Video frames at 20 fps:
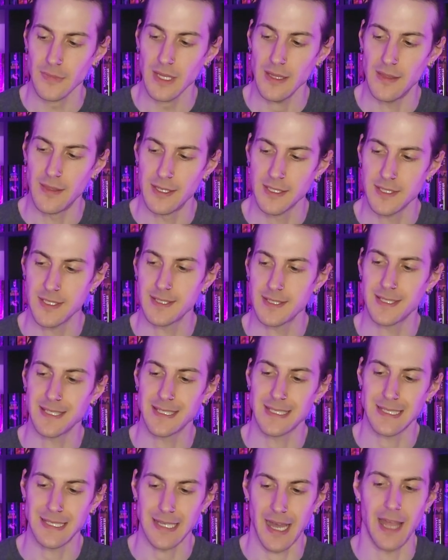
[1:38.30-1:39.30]
This is
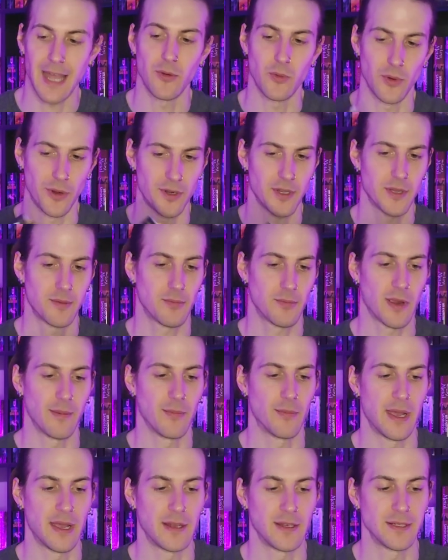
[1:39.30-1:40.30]
Skyward by
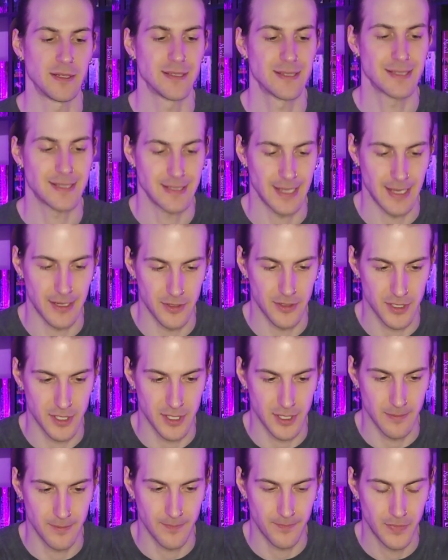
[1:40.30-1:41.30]
Brandon
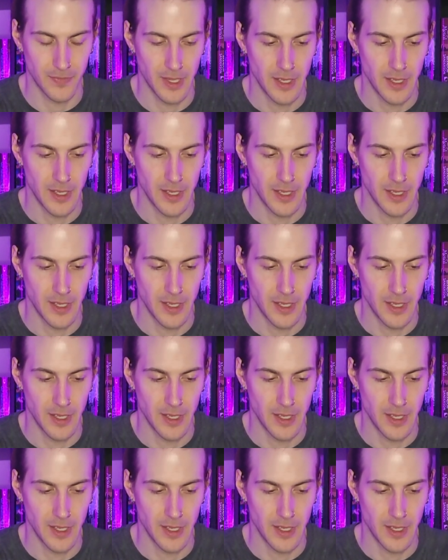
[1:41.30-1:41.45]
Sanderson.